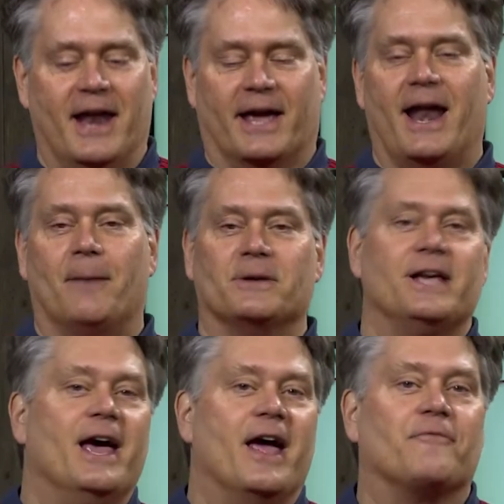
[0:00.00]
economics,
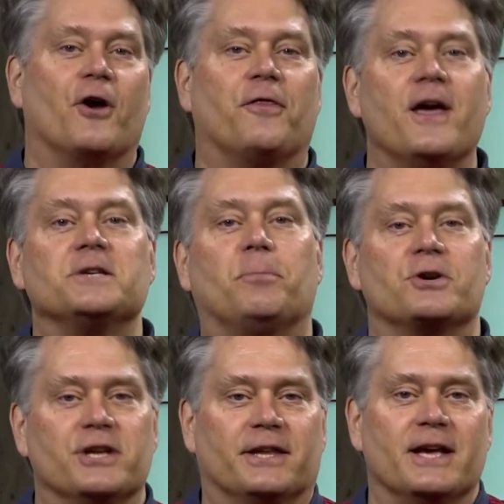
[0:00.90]
if there are things
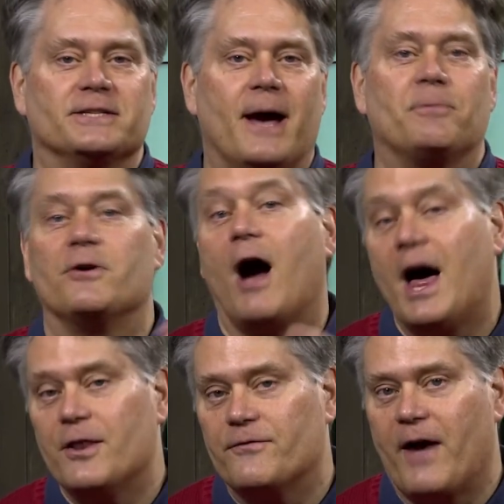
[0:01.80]
pushing things up, there are
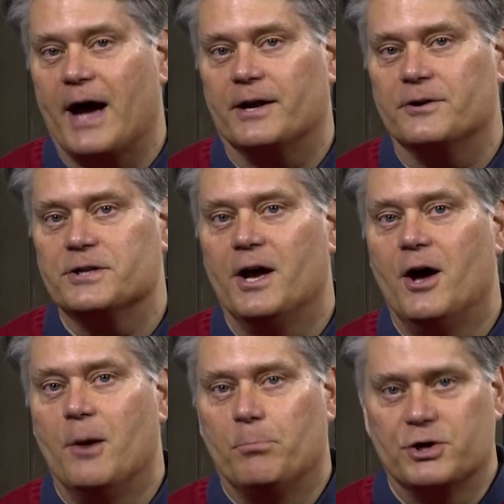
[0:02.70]
other factors
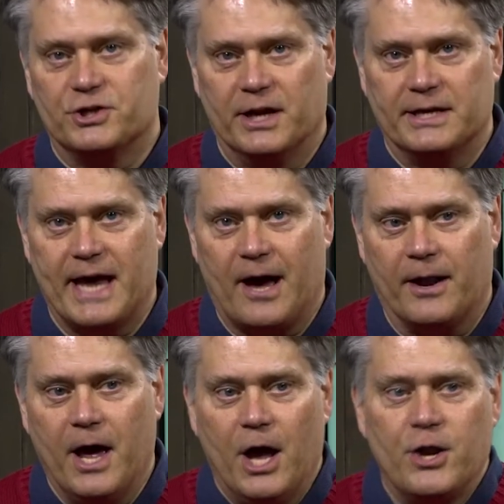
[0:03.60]
pushing it down.
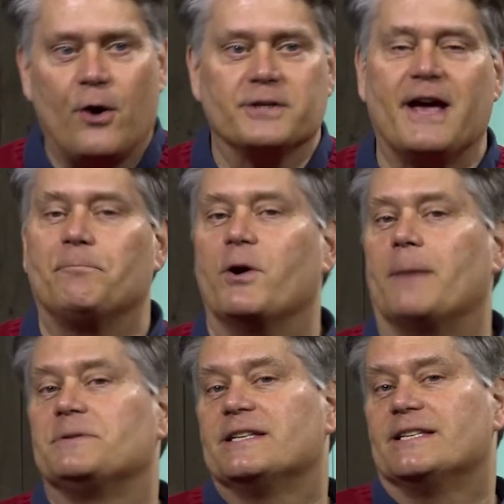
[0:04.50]
Notice I put
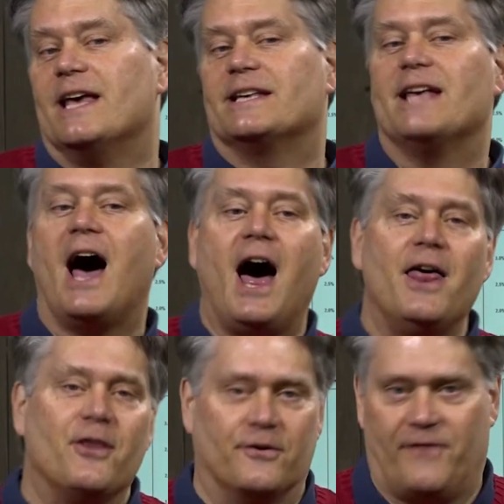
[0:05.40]
up 6
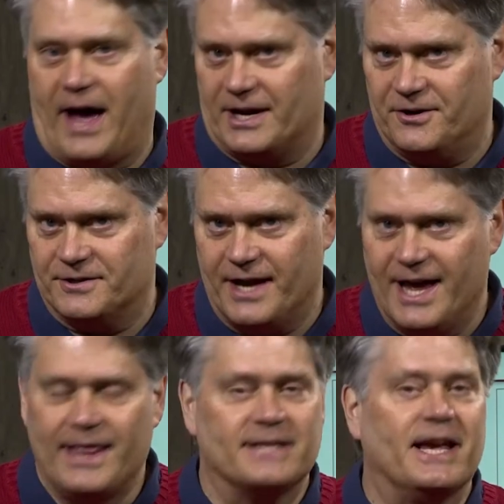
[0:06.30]
other factors
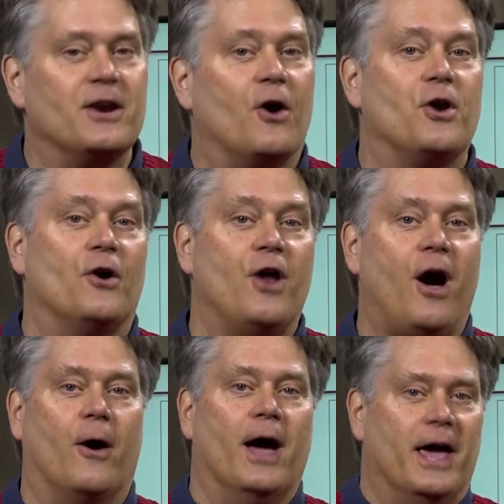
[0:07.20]
that say
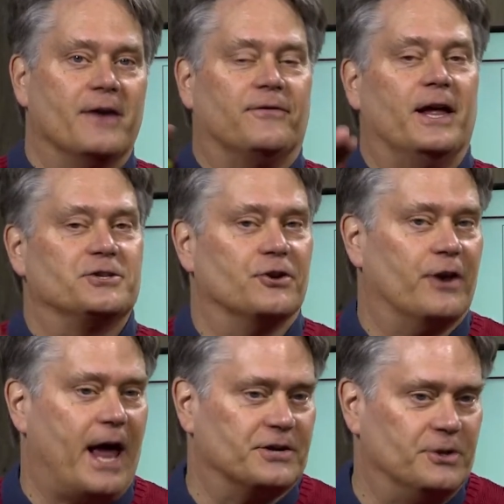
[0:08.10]
no, inflation
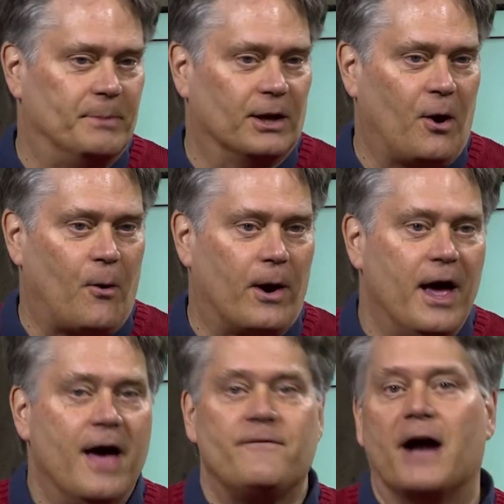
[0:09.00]
could actually be lower.
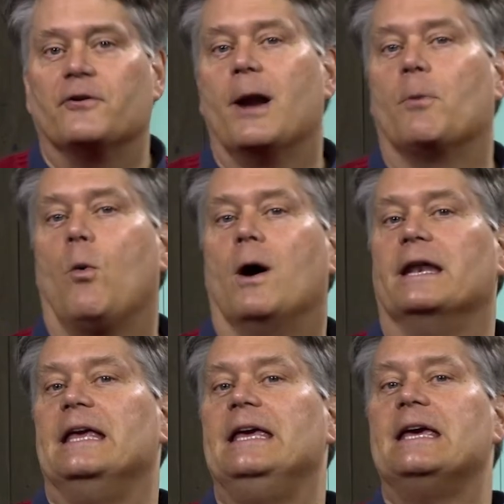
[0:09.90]
Factor number 1,
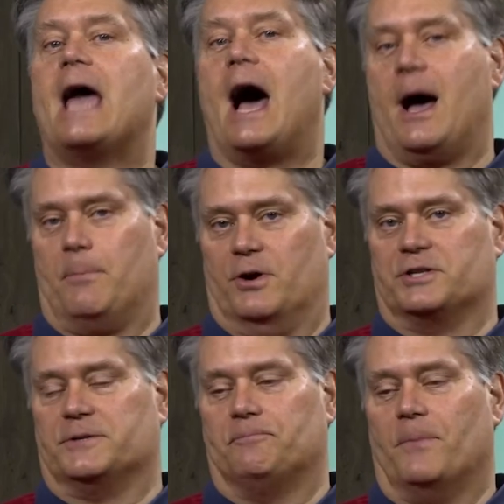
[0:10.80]

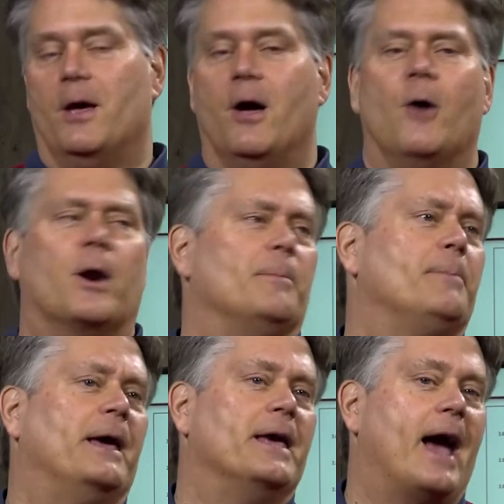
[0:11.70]
e-commerce. What do I mean
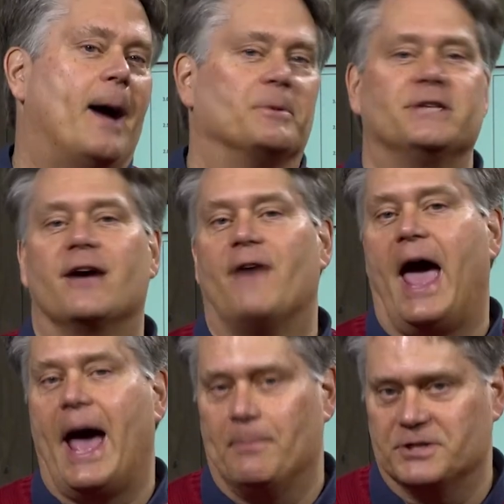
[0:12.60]
by e-commerce? Think of
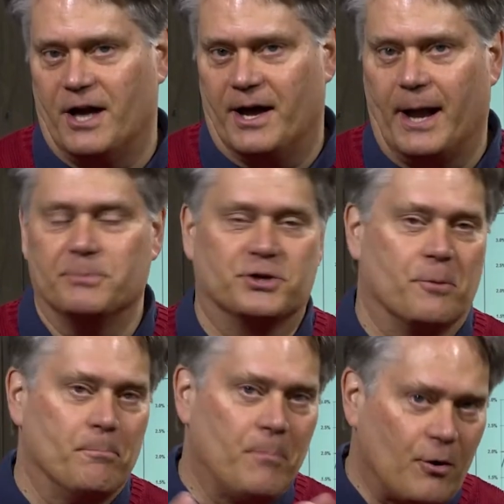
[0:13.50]
Amazon. I'm sure
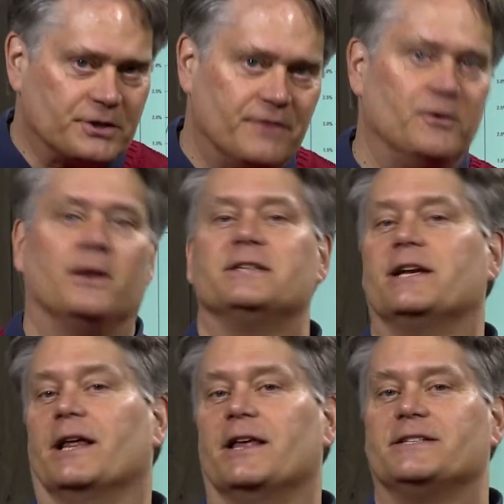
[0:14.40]
most of you
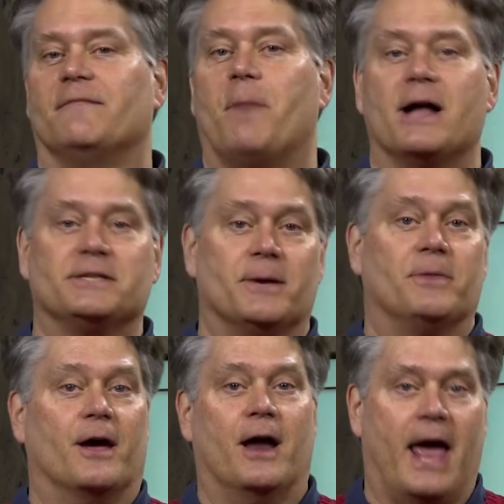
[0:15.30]
listening to this have bought
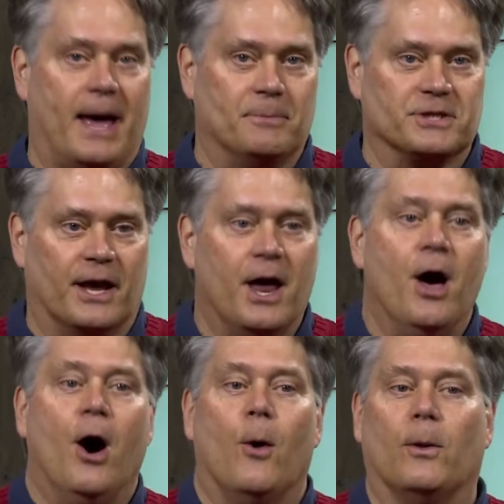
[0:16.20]
something on Amazon.
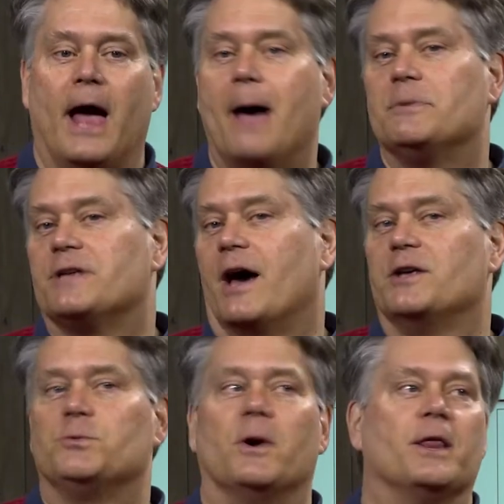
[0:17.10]
Well, Amazon
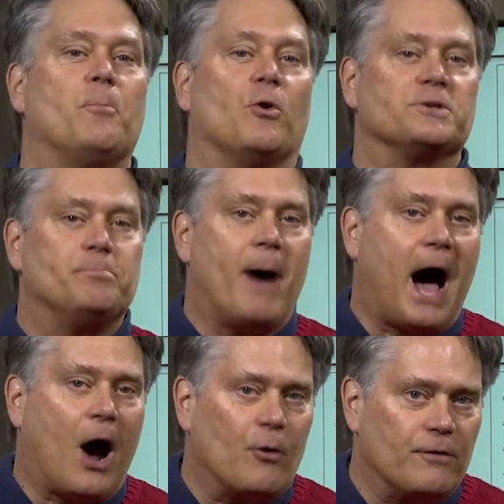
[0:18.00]
is one of the most
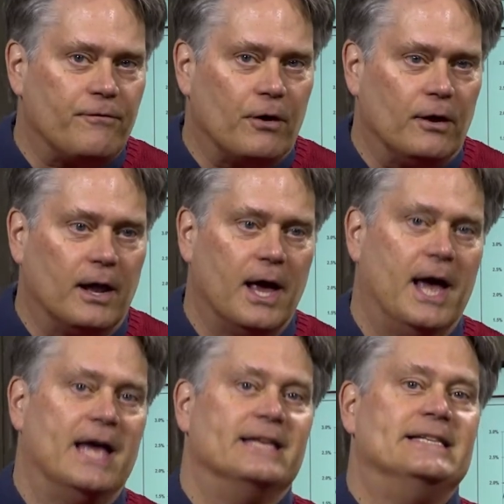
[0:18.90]
powerful
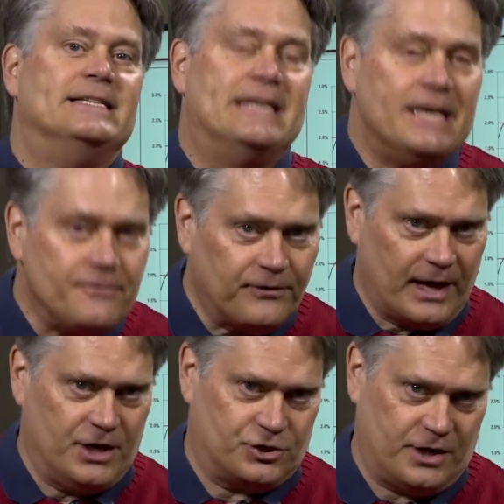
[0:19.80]

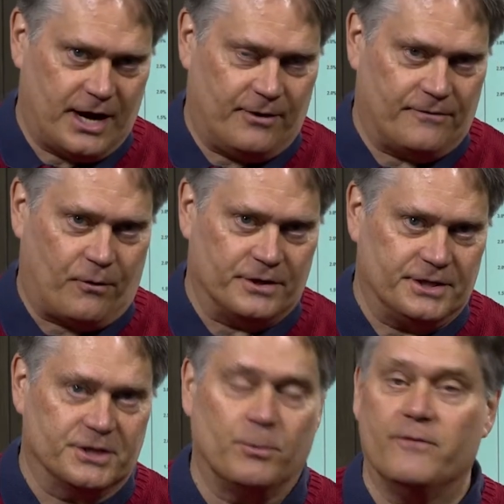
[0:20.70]
deflationary
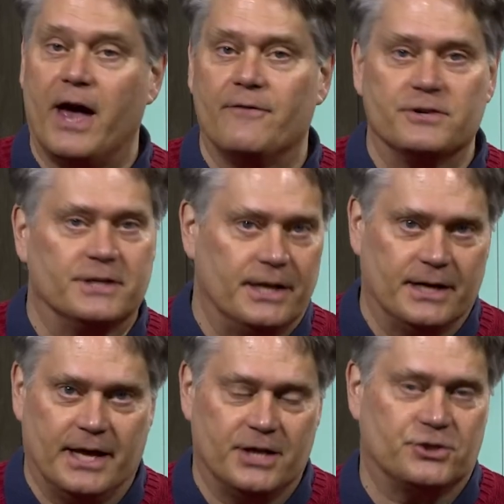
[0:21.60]
forces we've ever seen
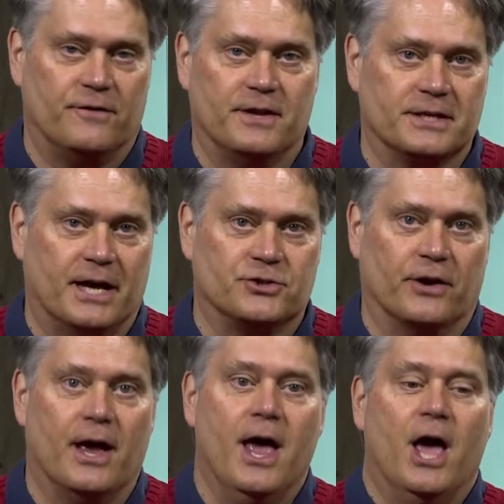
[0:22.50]
in the history of this country.
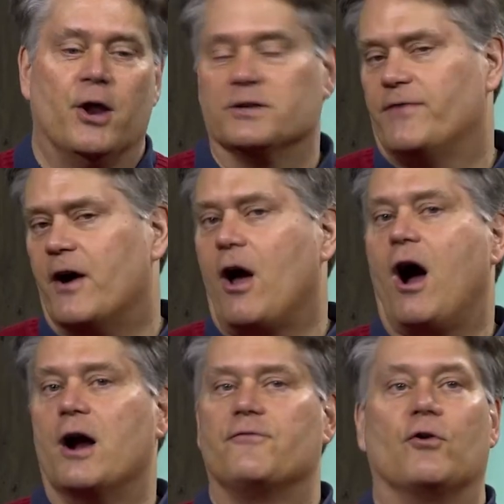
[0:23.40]
You know, it's very
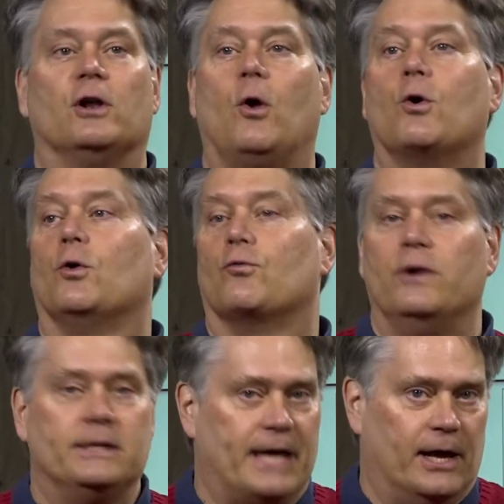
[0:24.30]
hard for a local
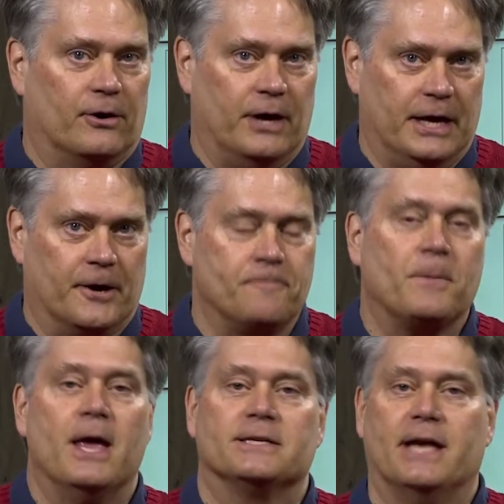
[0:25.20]
retailer here,
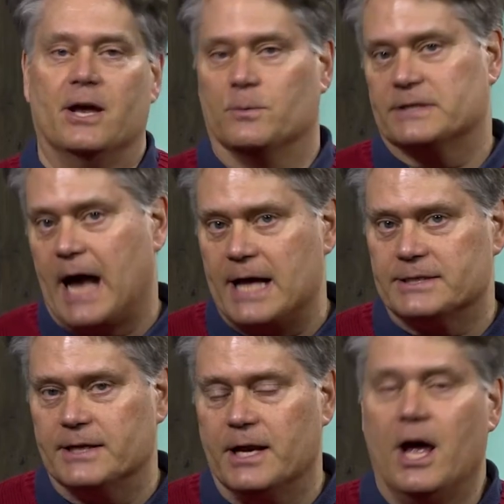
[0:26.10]
say in
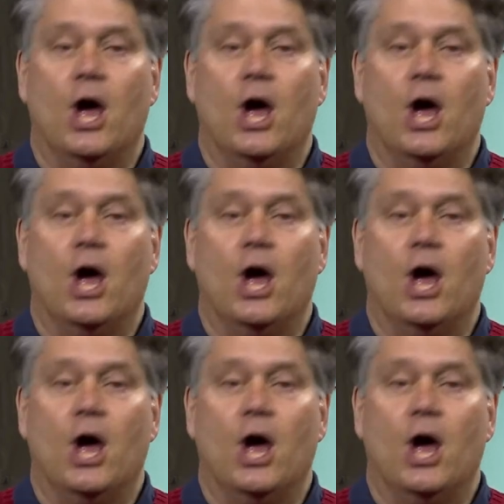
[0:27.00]
Wisconsin,